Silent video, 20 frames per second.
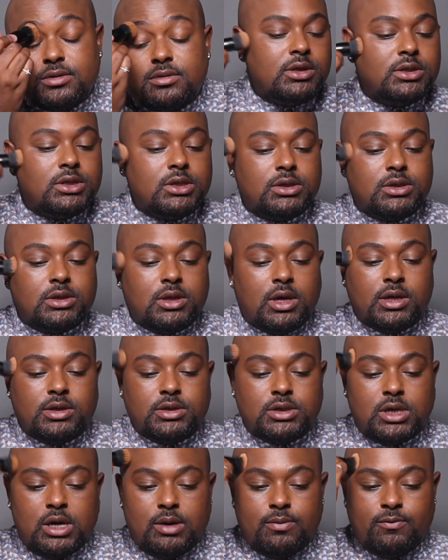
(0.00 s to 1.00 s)
This is like
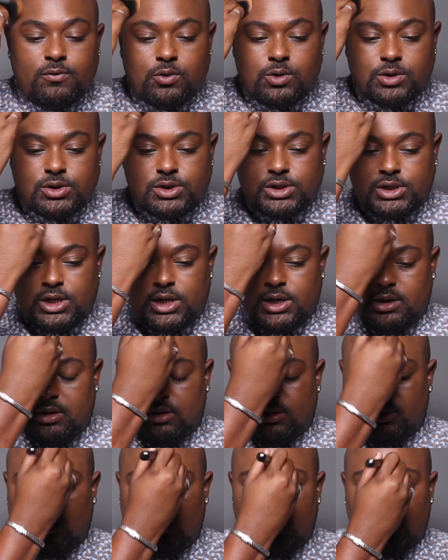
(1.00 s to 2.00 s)
Tom Ford's Shading
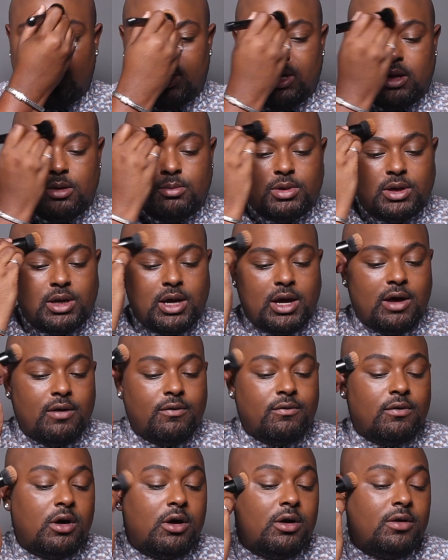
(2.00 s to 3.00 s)
Illuminate, but half
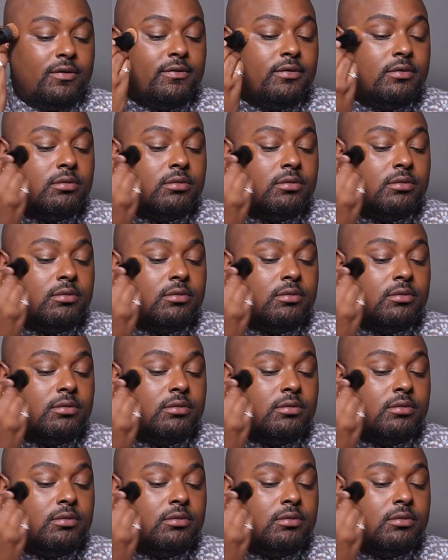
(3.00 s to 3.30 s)
off.